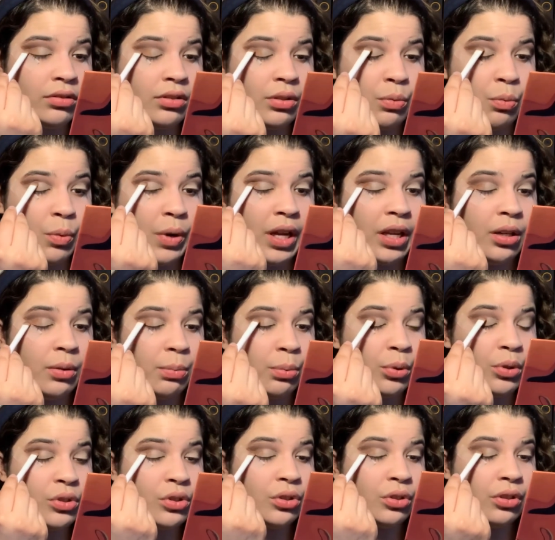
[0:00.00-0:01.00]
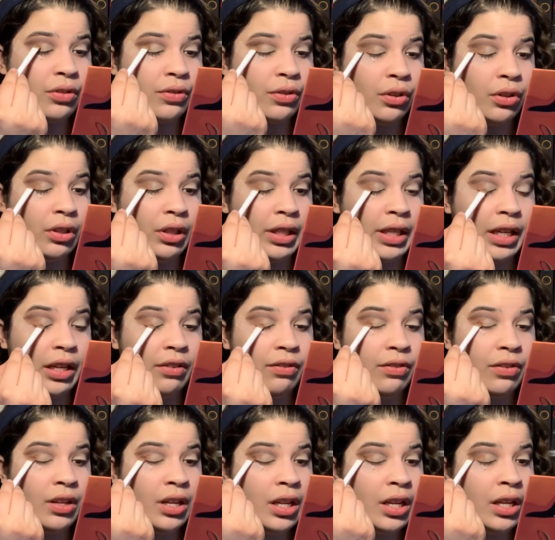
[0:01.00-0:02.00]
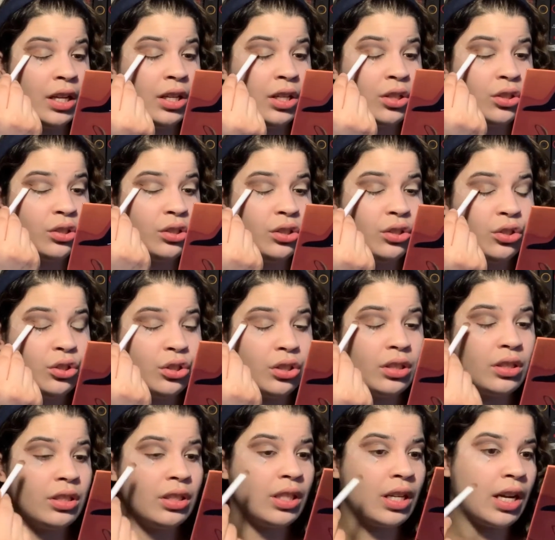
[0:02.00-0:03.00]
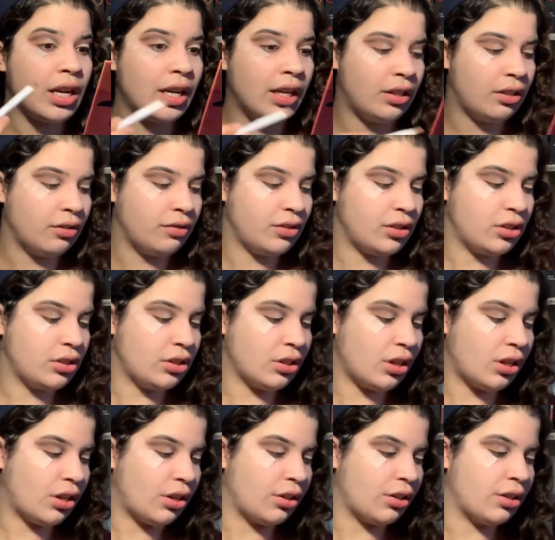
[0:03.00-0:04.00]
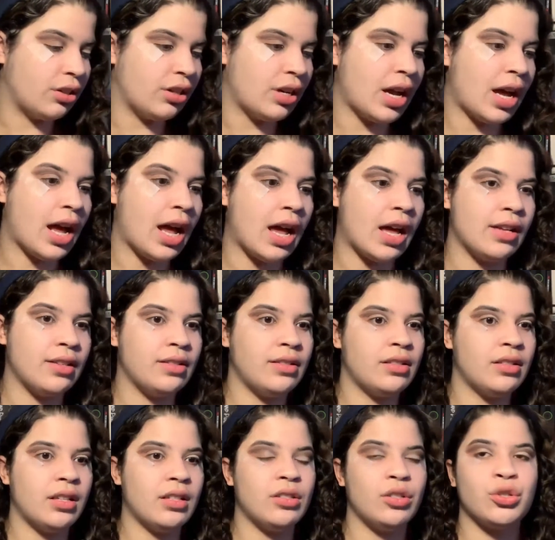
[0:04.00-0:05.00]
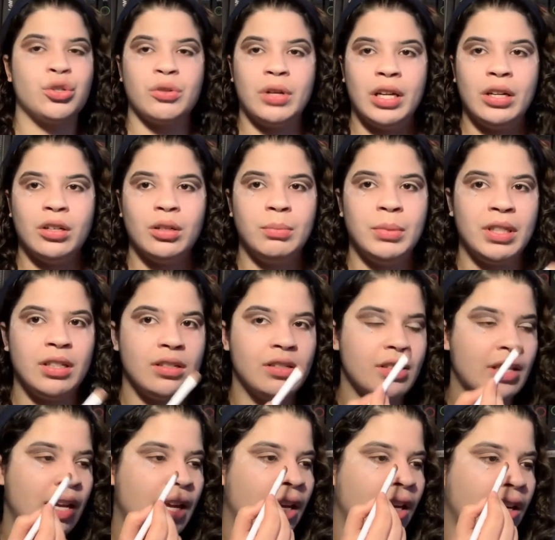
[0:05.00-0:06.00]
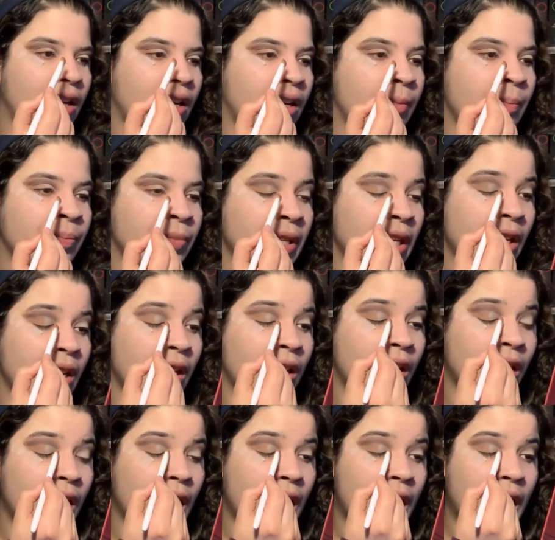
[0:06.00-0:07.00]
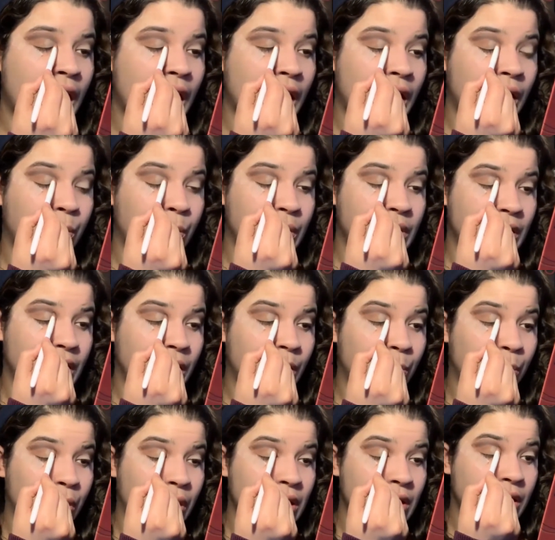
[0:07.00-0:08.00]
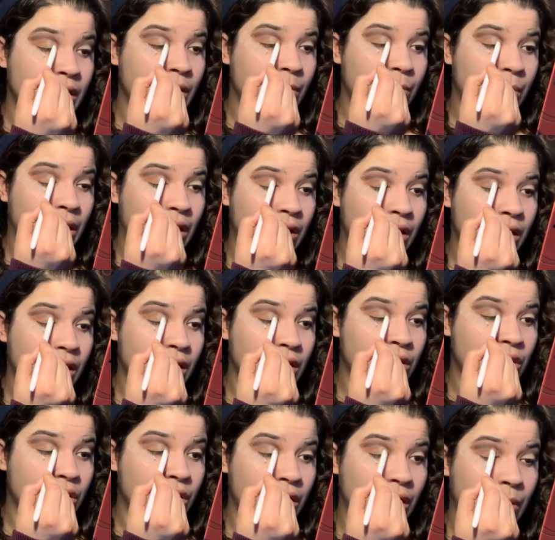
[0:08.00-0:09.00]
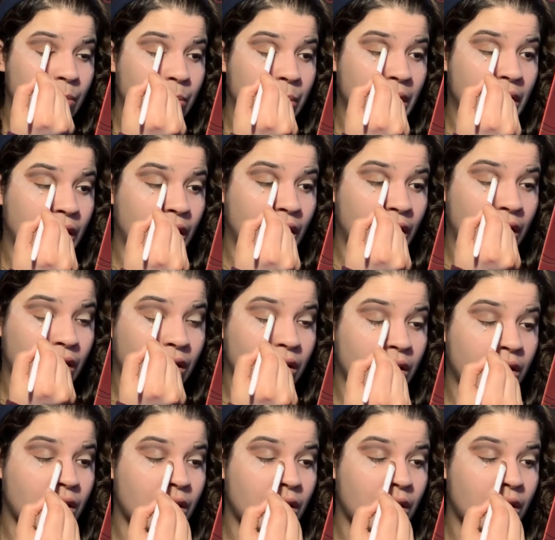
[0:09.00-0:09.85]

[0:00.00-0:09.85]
a way to preserve her life. She just kind of saw her as a traitor, because Hannah was in the prison because she'd been like